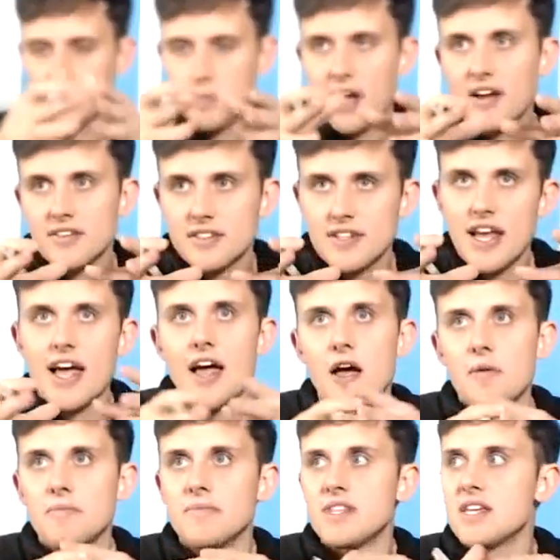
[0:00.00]
about
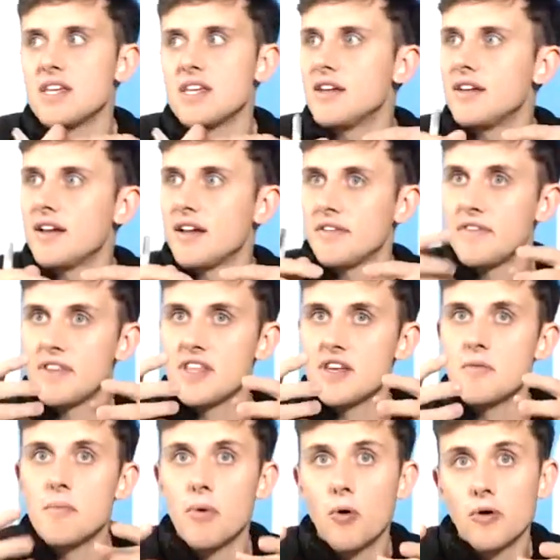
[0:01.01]
the
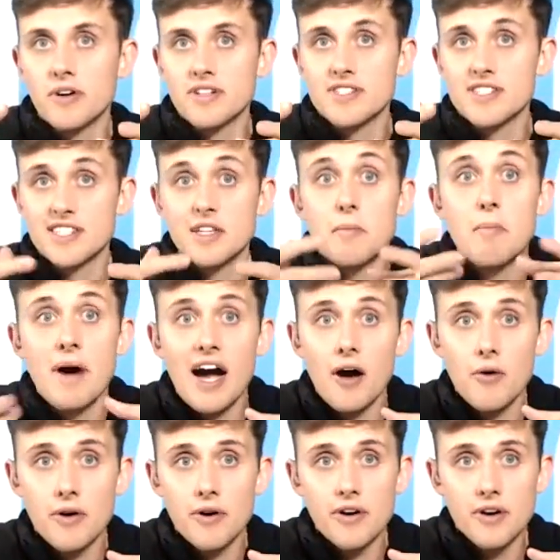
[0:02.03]
importance and the
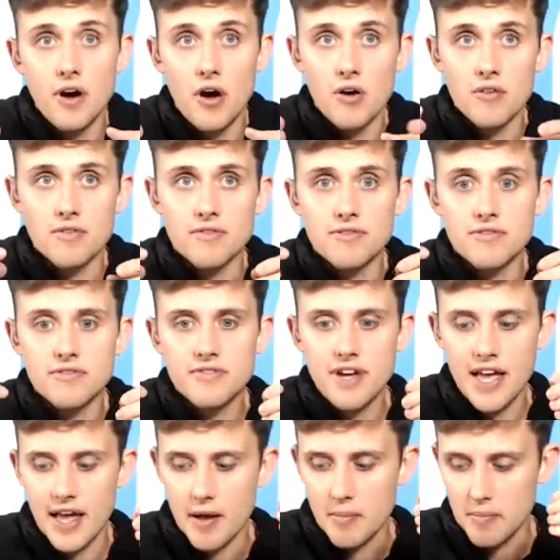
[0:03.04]
power of
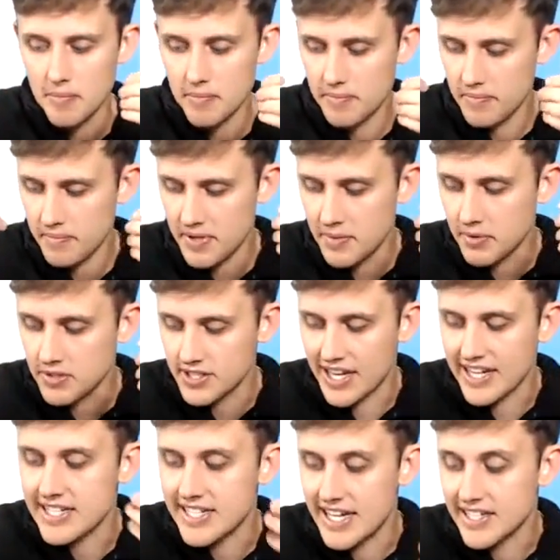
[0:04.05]
people's
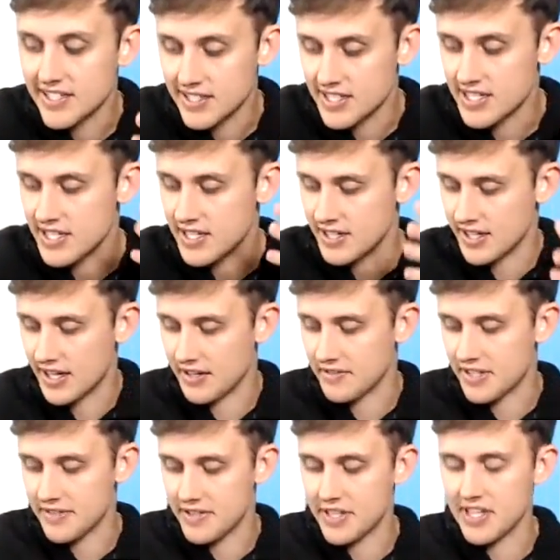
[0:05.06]
identity and kind of
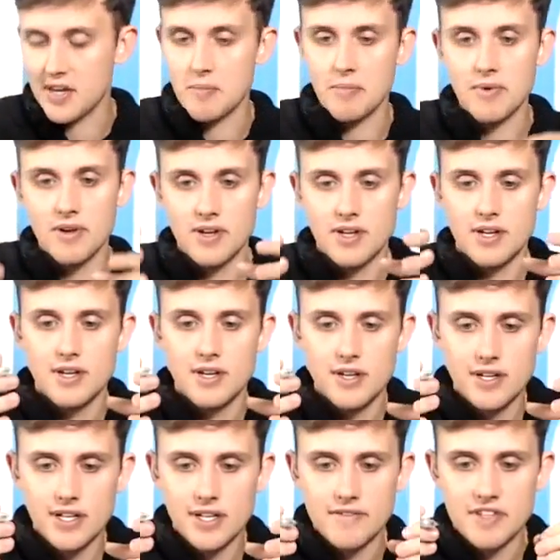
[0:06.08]
giving them
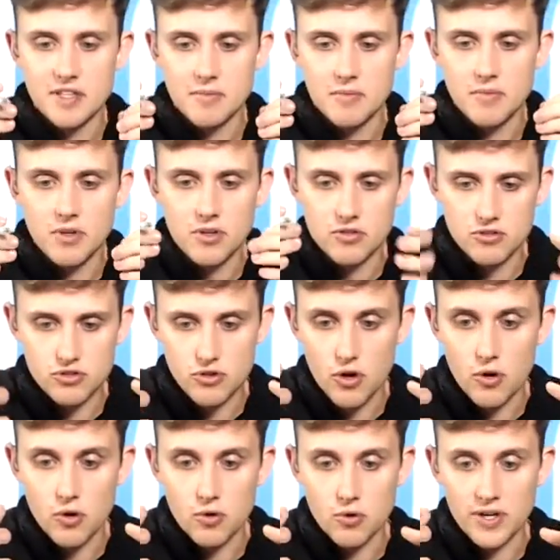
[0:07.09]

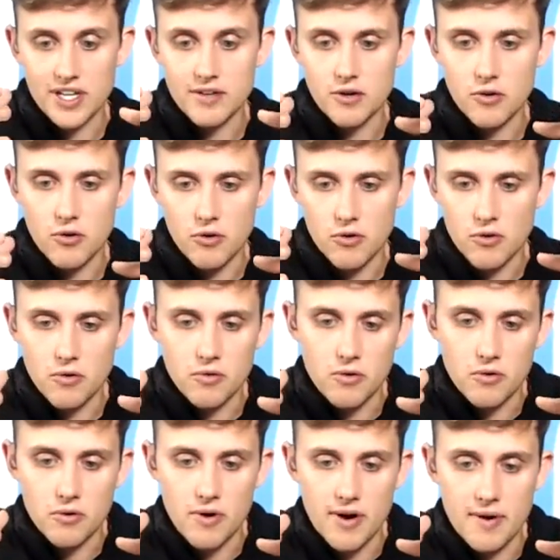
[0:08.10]
control
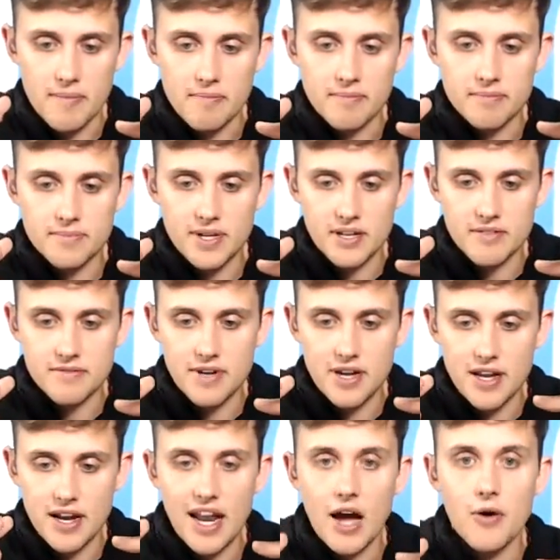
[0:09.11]
or kind of
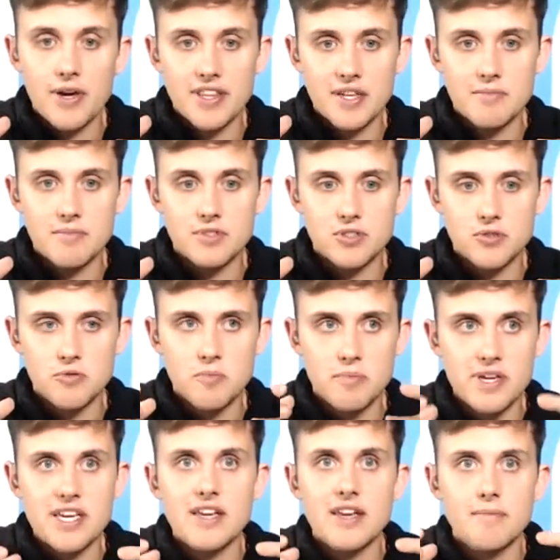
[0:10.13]
allowing them to
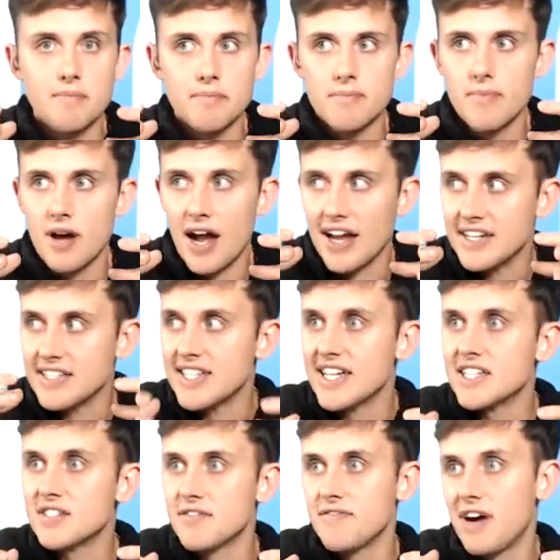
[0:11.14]
be
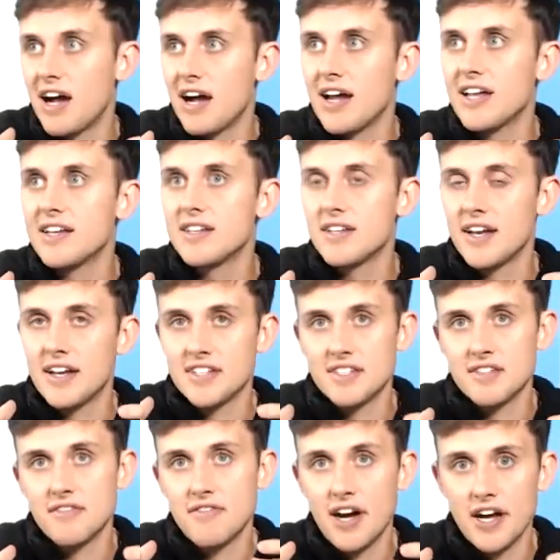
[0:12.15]
identified and
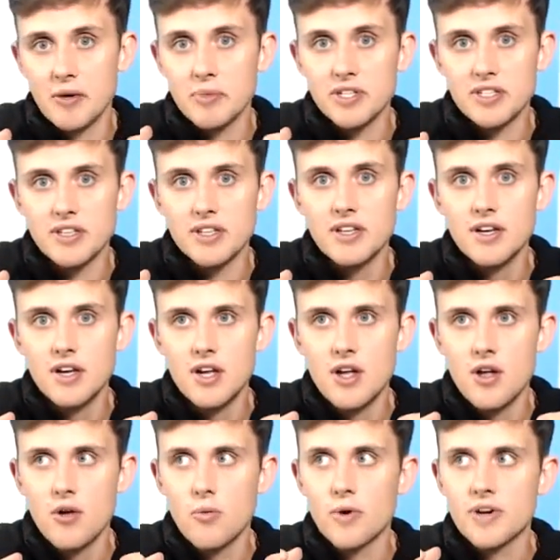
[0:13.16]
identifiable.
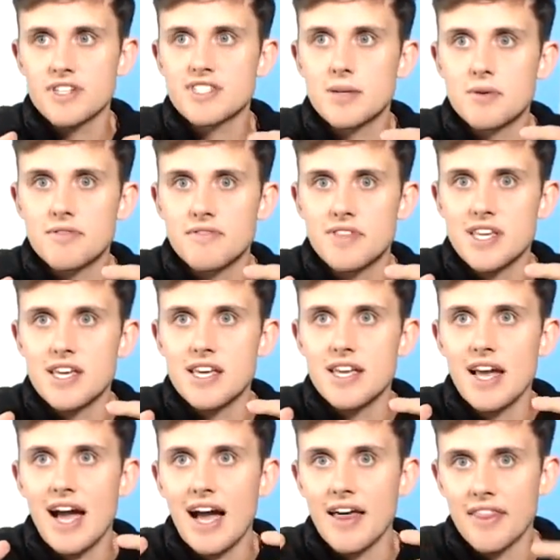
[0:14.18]
What are some of
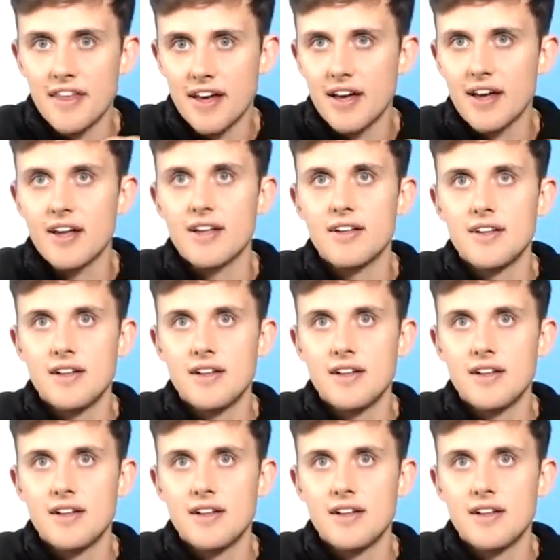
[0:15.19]
the other